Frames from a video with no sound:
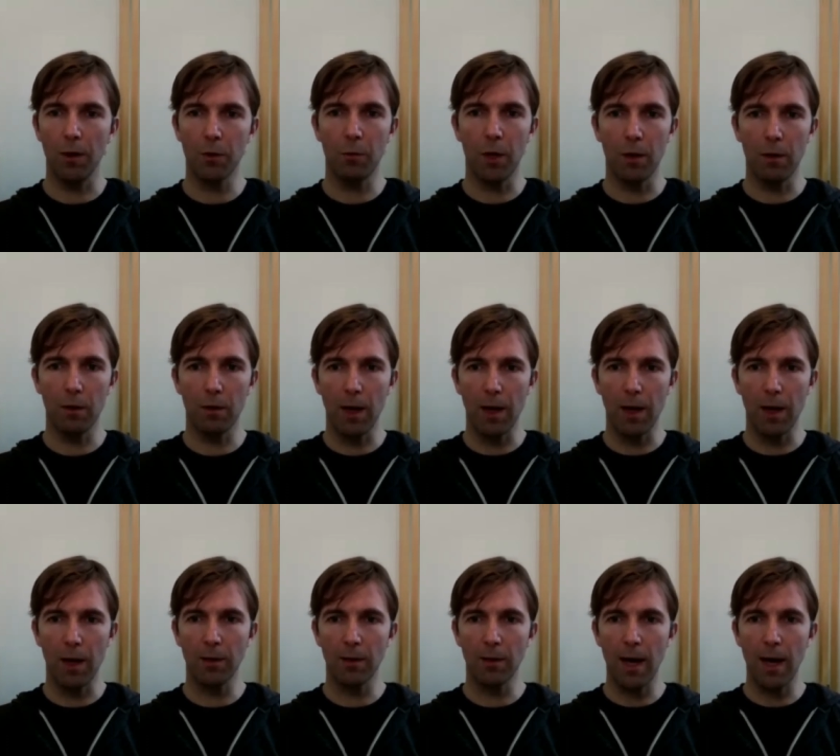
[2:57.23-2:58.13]
But I
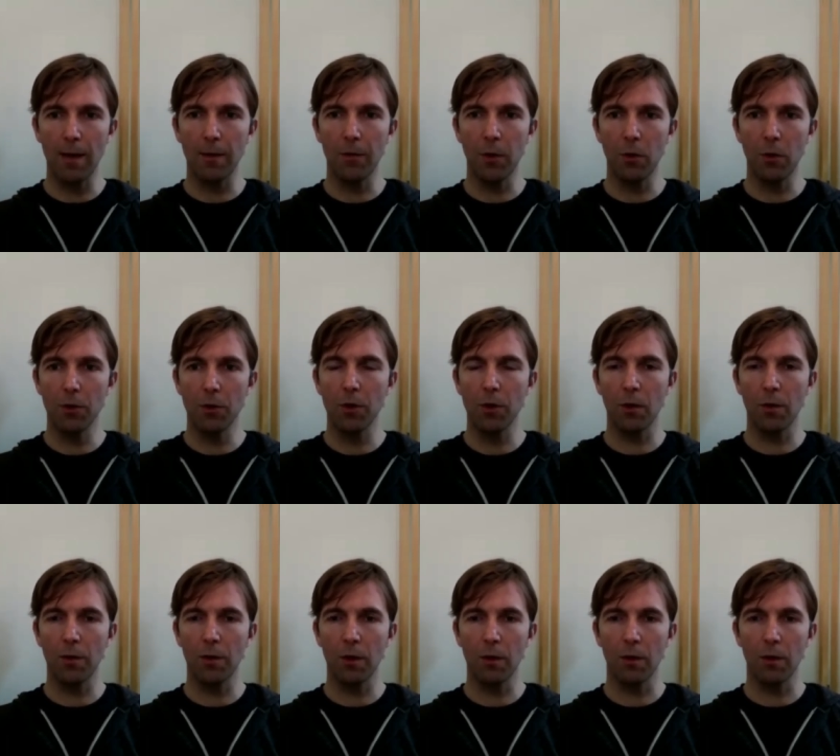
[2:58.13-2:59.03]
think that those are
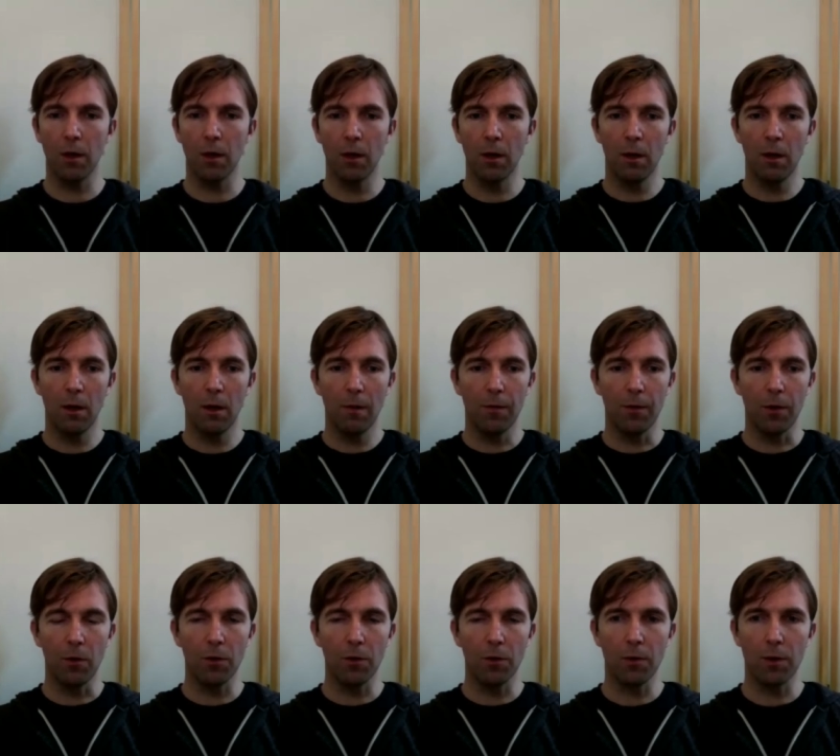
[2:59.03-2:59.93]
the
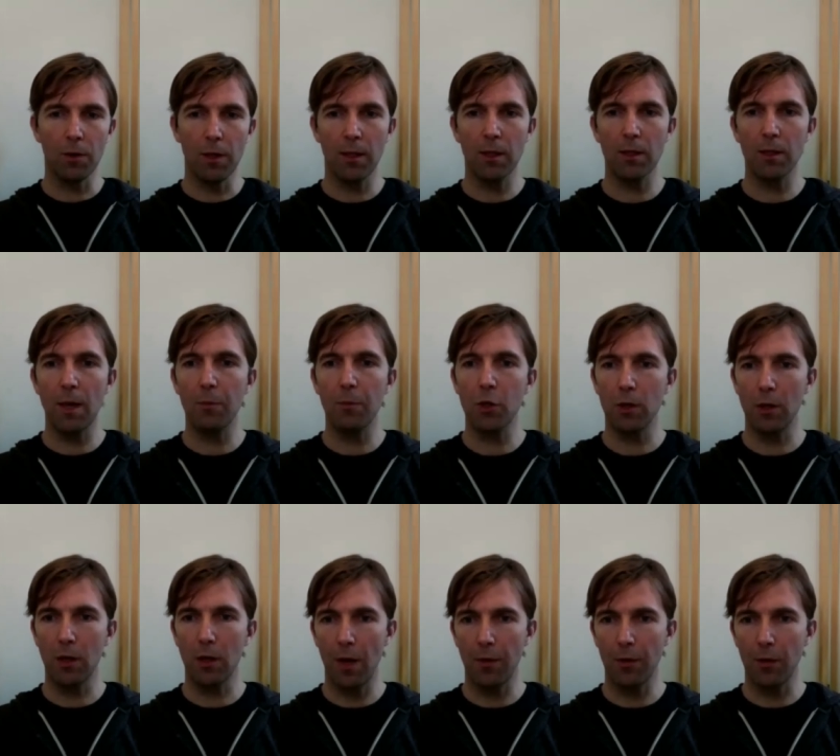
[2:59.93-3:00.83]
those are the exception,
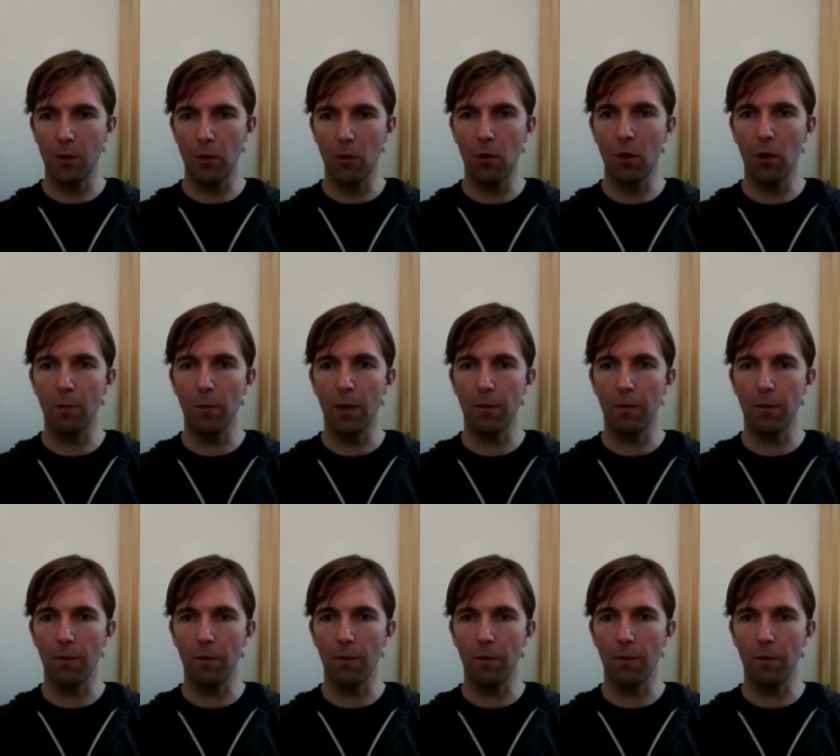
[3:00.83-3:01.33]
not the norm.